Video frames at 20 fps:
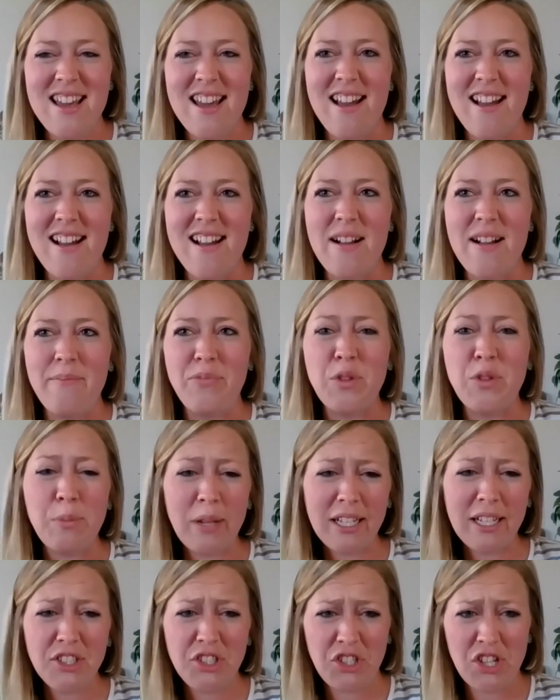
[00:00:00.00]
The
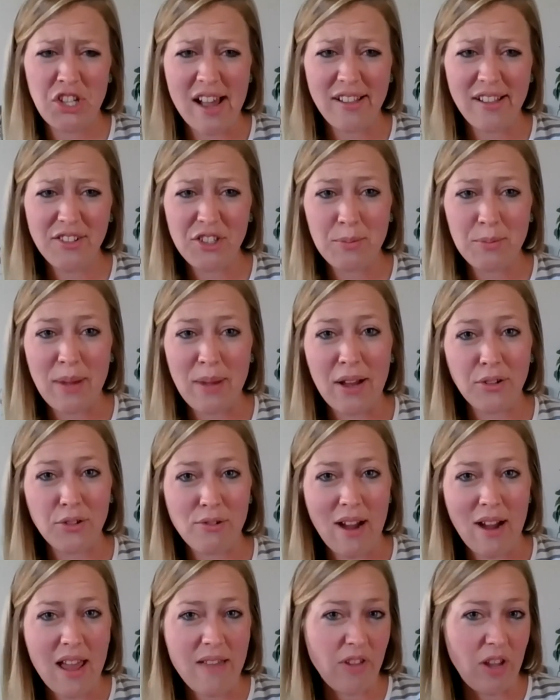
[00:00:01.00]
biggest challenge about
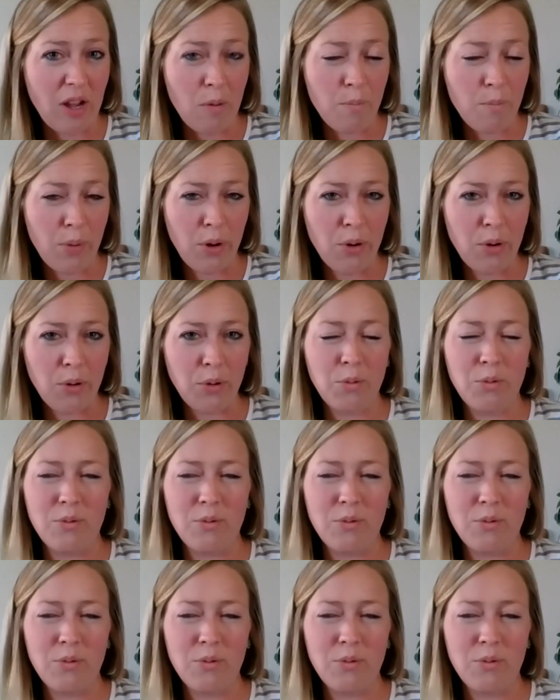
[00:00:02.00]
driving a boat